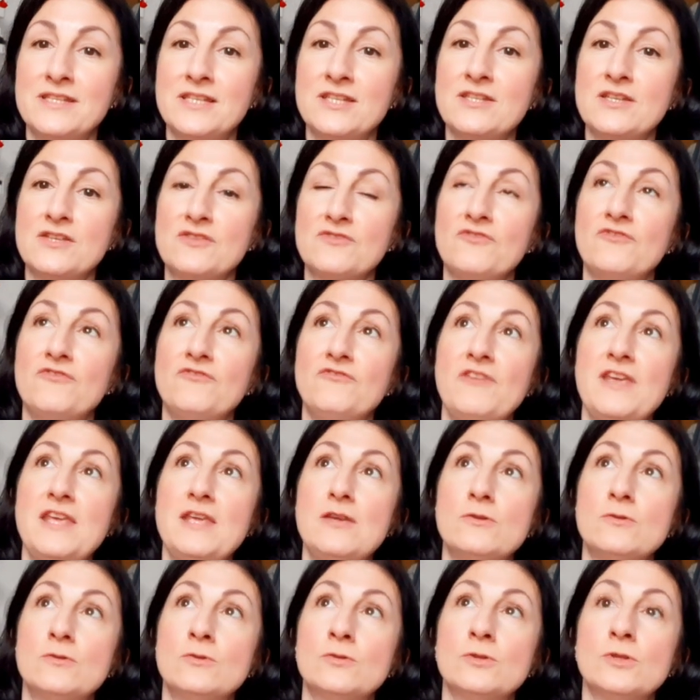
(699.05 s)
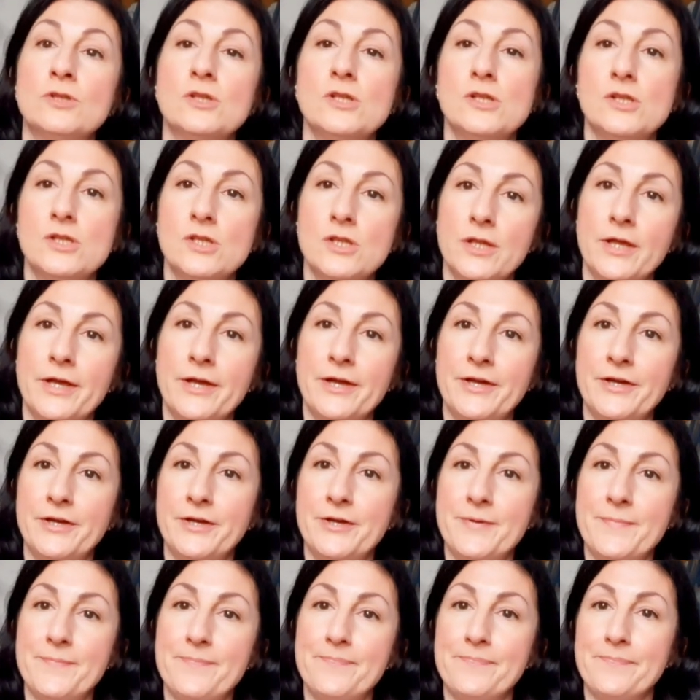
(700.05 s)
It does feel
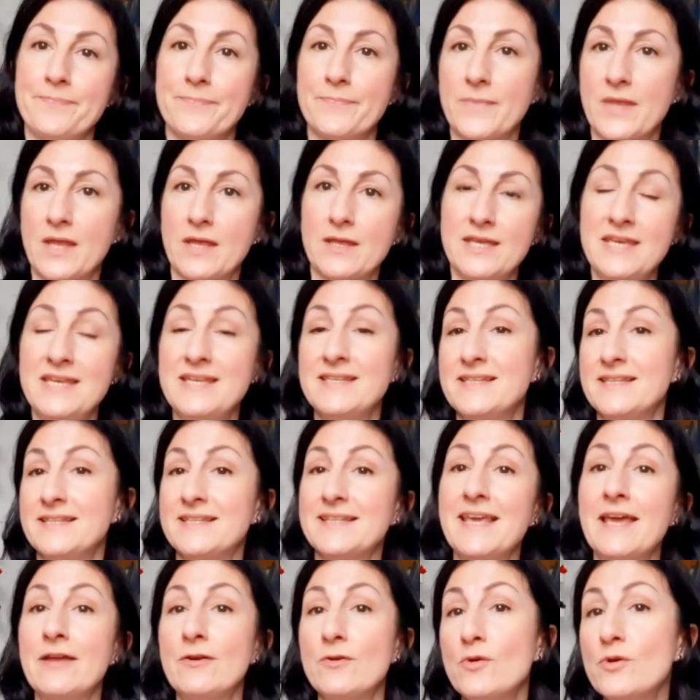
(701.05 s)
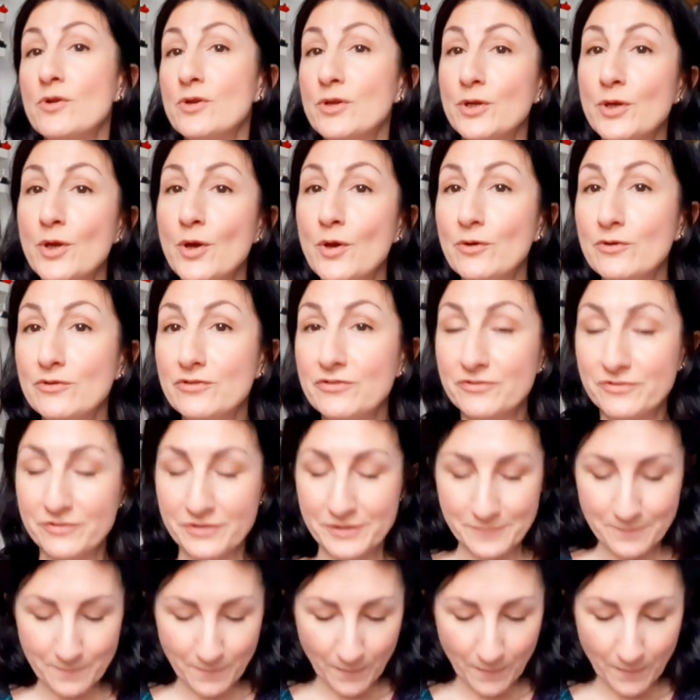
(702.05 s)
um, easier to get on and off.